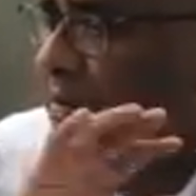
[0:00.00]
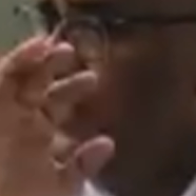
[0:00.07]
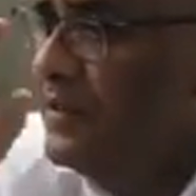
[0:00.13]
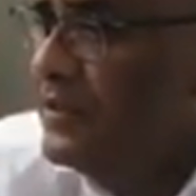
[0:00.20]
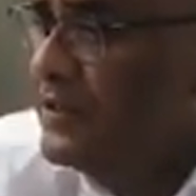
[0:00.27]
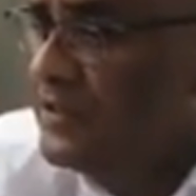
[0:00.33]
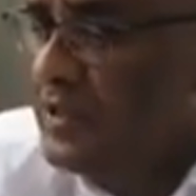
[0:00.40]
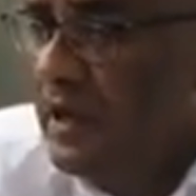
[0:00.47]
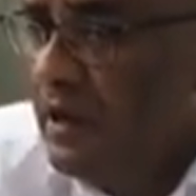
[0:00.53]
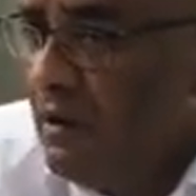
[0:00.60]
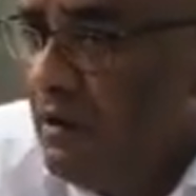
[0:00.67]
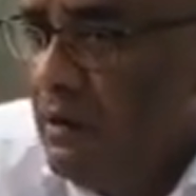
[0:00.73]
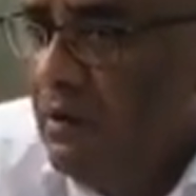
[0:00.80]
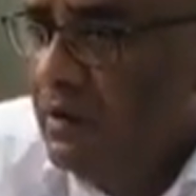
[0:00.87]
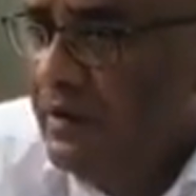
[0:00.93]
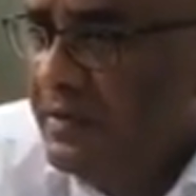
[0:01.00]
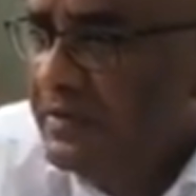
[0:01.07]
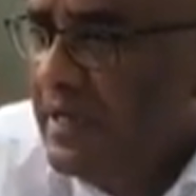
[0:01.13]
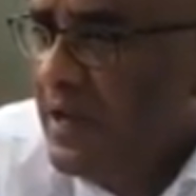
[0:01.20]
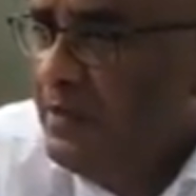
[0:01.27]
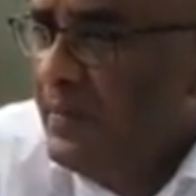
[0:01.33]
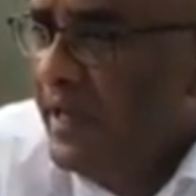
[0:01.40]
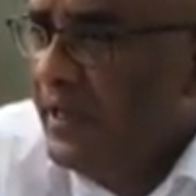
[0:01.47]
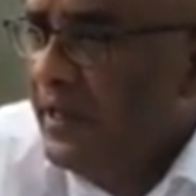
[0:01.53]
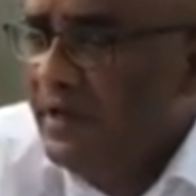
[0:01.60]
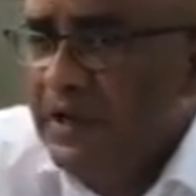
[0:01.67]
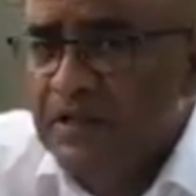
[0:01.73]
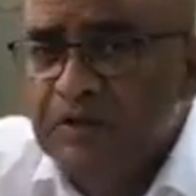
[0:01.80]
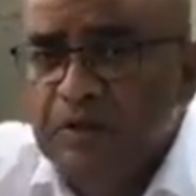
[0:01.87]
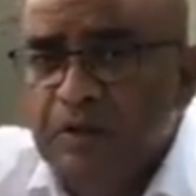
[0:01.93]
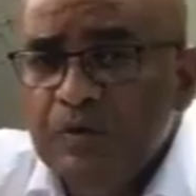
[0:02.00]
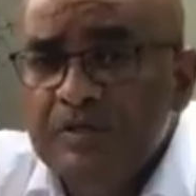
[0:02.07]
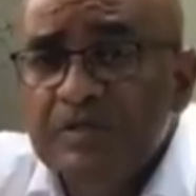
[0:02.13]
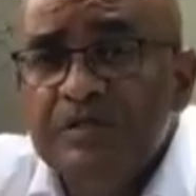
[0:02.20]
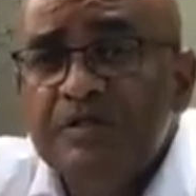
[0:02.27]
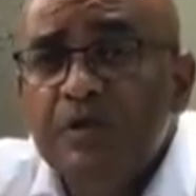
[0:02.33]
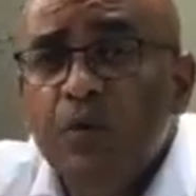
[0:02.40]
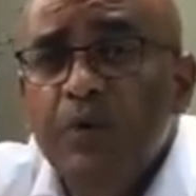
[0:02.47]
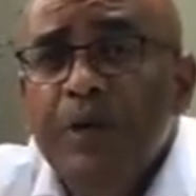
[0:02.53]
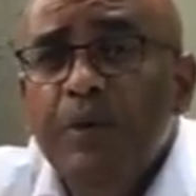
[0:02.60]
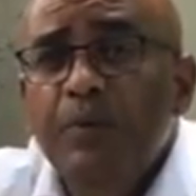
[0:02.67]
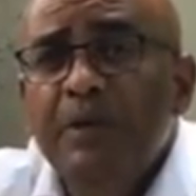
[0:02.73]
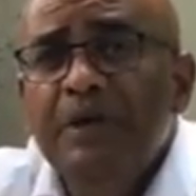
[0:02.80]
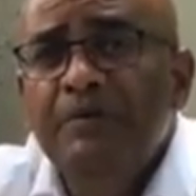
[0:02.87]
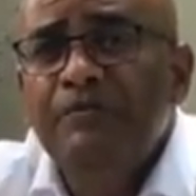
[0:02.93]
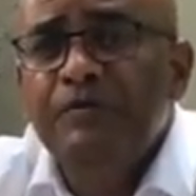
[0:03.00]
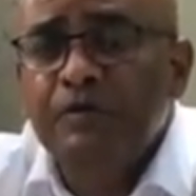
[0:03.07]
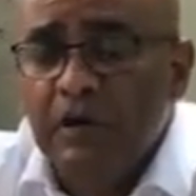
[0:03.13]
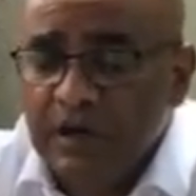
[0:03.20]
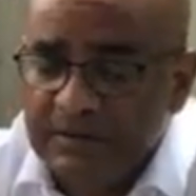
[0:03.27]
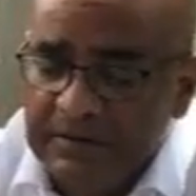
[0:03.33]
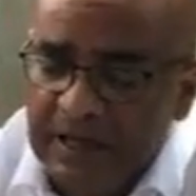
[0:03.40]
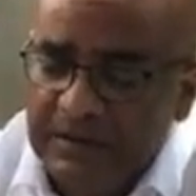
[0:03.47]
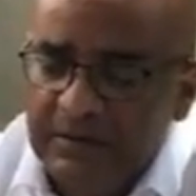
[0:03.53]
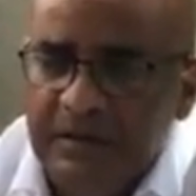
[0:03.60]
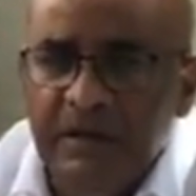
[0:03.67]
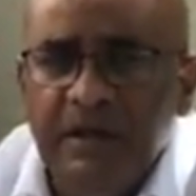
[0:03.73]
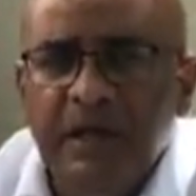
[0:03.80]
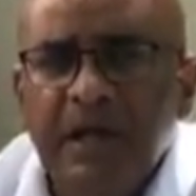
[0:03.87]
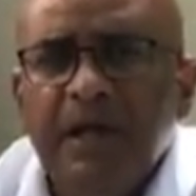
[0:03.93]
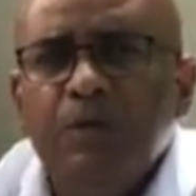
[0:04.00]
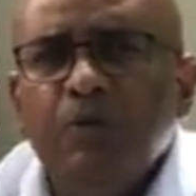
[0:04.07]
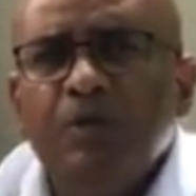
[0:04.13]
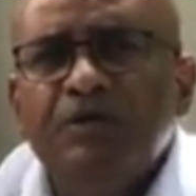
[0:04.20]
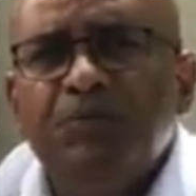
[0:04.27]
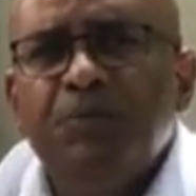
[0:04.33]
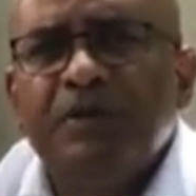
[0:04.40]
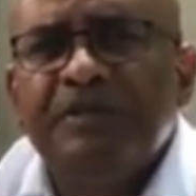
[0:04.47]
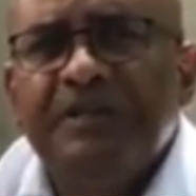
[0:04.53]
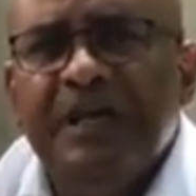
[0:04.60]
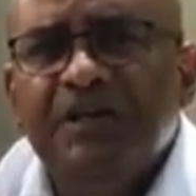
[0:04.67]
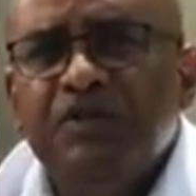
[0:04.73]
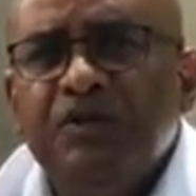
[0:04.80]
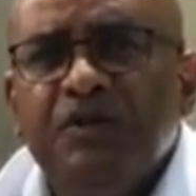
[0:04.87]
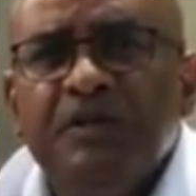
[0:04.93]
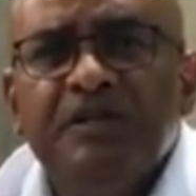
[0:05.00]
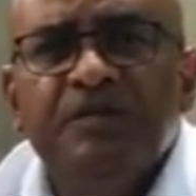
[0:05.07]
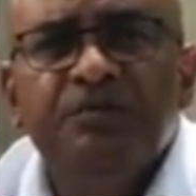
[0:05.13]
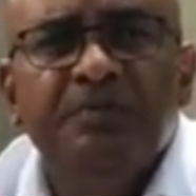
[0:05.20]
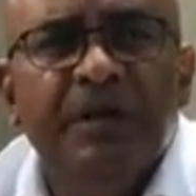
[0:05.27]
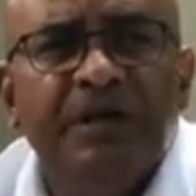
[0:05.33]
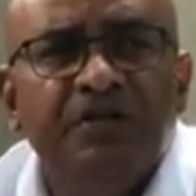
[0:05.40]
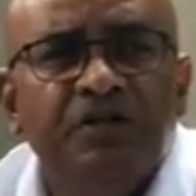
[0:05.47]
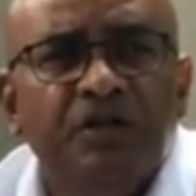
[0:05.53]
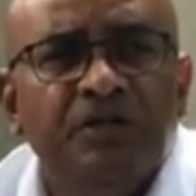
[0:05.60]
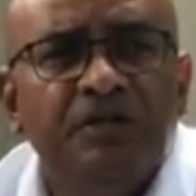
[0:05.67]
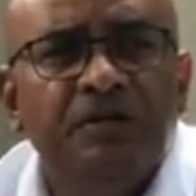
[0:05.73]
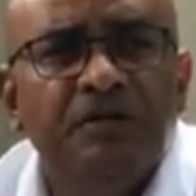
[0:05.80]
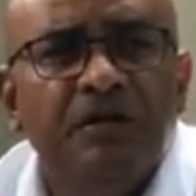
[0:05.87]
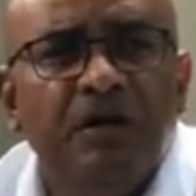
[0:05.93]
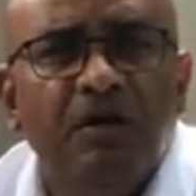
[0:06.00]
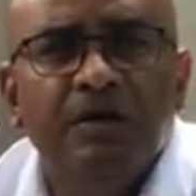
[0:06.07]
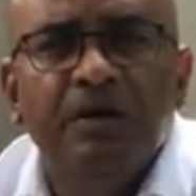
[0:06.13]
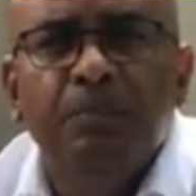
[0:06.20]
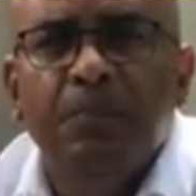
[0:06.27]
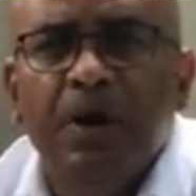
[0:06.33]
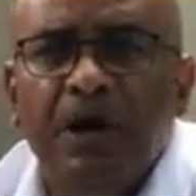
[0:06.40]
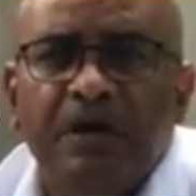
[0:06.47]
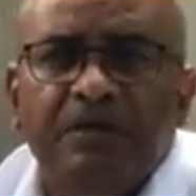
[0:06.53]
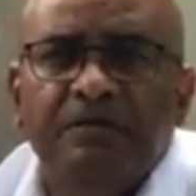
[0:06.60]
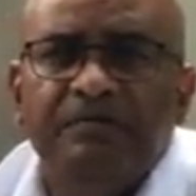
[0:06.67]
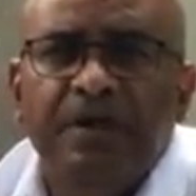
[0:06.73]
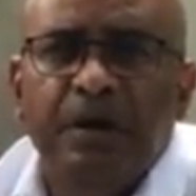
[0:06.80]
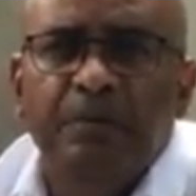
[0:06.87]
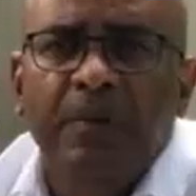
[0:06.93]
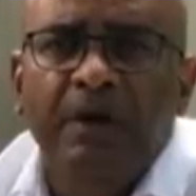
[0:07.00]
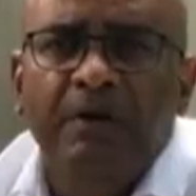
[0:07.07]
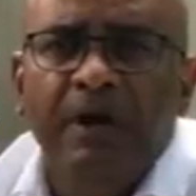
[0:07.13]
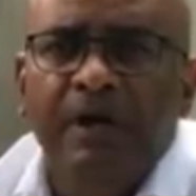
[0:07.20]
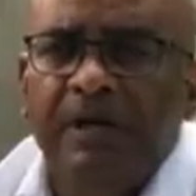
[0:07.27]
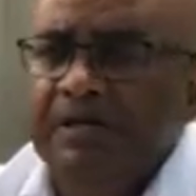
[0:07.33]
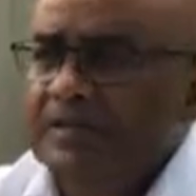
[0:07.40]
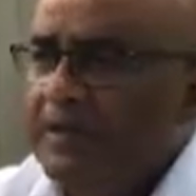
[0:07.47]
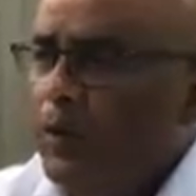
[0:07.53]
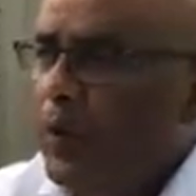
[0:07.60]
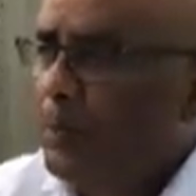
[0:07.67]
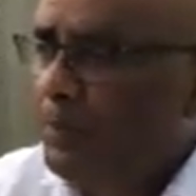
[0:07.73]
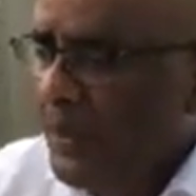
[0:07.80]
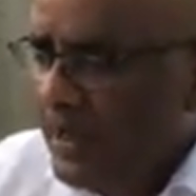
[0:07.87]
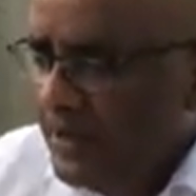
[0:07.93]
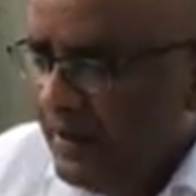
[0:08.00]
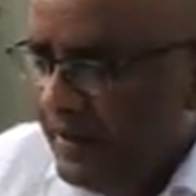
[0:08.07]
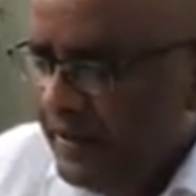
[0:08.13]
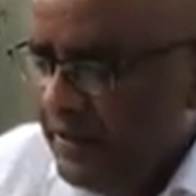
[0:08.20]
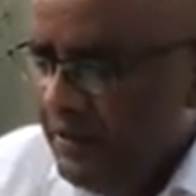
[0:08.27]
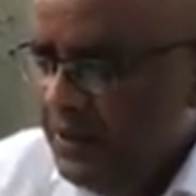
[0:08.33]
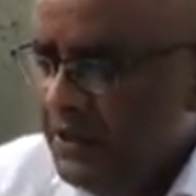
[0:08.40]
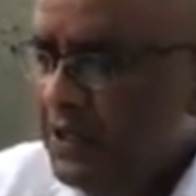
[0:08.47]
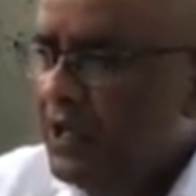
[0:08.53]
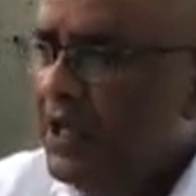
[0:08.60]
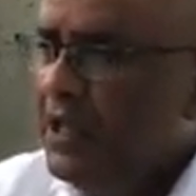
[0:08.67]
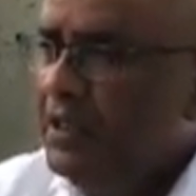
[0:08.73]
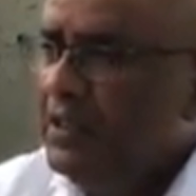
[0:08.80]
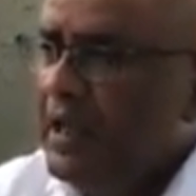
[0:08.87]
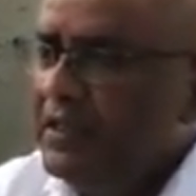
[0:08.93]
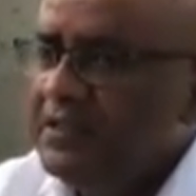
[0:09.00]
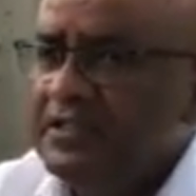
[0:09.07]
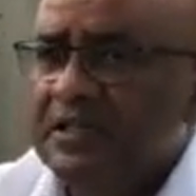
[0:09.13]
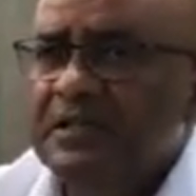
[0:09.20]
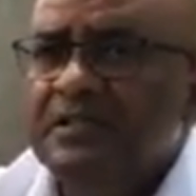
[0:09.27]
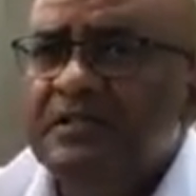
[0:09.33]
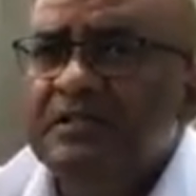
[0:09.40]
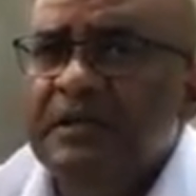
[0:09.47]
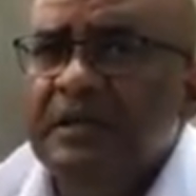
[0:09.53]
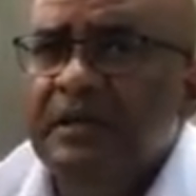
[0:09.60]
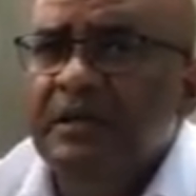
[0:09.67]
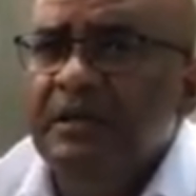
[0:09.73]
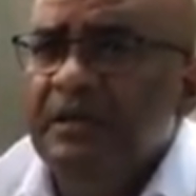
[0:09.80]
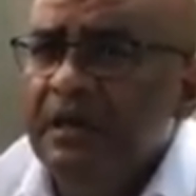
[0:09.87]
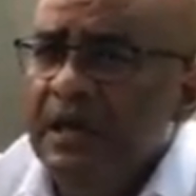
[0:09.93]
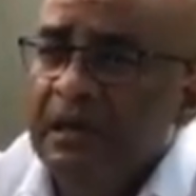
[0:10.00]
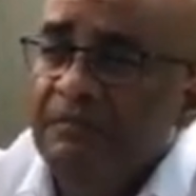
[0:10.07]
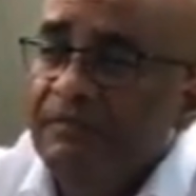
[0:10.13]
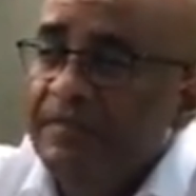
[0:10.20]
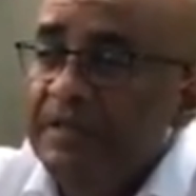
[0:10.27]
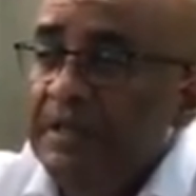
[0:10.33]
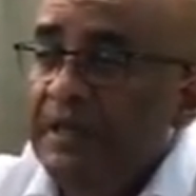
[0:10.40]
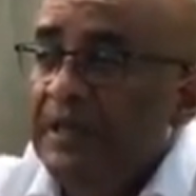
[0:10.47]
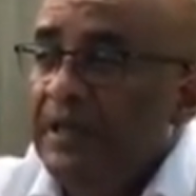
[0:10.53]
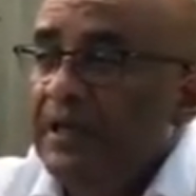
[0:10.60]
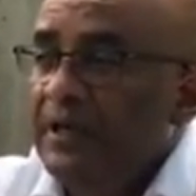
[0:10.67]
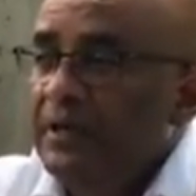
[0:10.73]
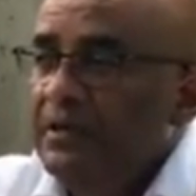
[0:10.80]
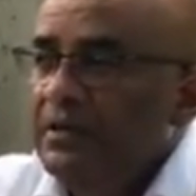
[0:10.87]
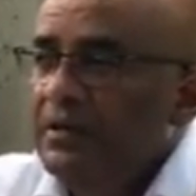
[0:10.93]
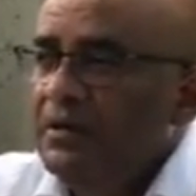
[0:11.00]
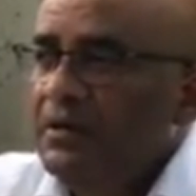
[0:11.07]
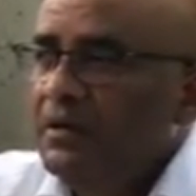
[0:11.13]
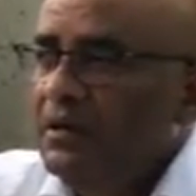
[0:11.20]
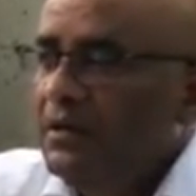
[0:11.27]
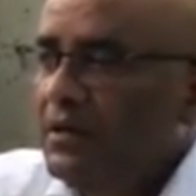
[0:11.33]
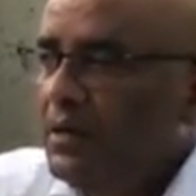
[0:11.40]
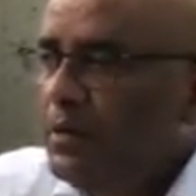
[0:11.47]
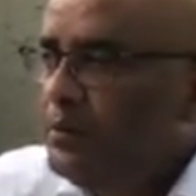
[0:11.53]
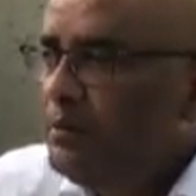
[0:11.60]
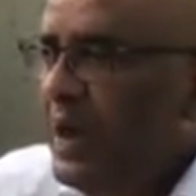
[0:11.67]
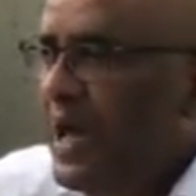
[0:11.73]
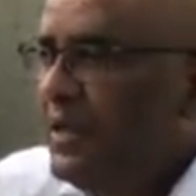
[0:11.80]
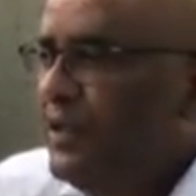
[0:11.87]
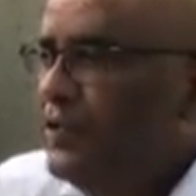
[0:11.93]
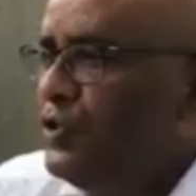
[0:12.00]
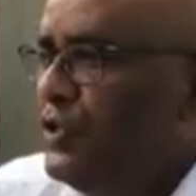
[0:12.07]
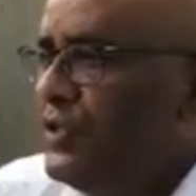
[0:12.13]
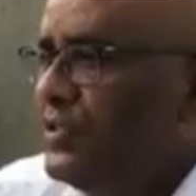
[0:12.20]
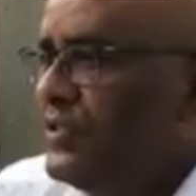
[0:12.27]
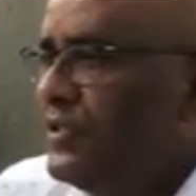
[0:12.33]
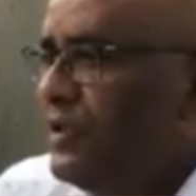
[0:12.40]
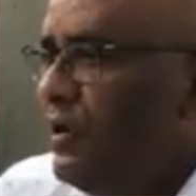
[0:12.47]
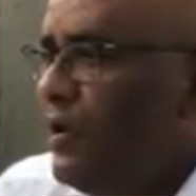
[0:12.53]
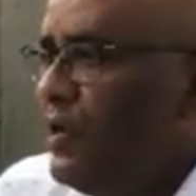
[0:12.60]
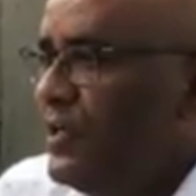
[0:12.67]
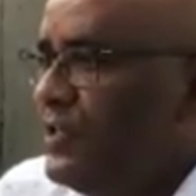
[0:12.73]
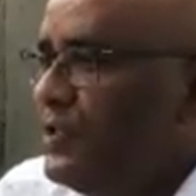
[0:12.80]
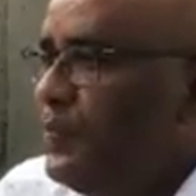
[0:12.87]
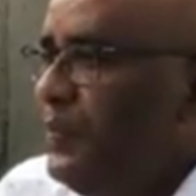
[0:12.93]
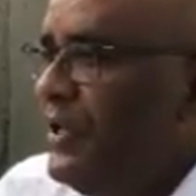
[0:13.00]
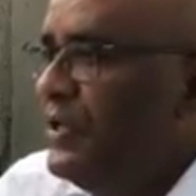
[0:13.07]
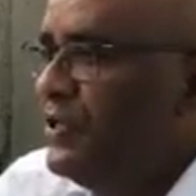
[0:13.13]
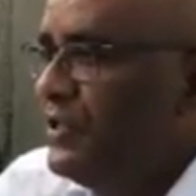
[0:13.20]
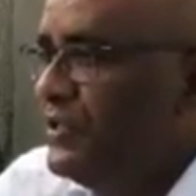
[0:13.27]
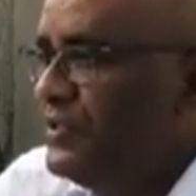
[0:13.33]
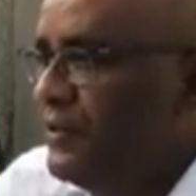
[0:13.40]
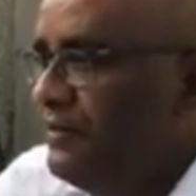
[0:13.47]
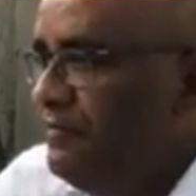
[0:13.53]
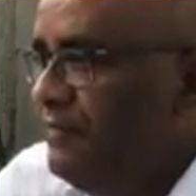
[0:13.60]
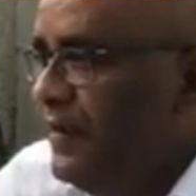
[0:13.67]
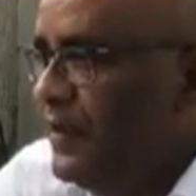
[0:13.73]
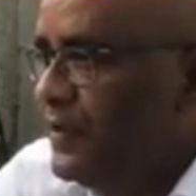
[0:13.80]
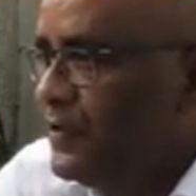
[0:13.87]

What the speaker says: So all the time making excuses. So we would have thought that it was protectionist measure on the part of the Americans. They were peddling that since the FDA manages other species of fish,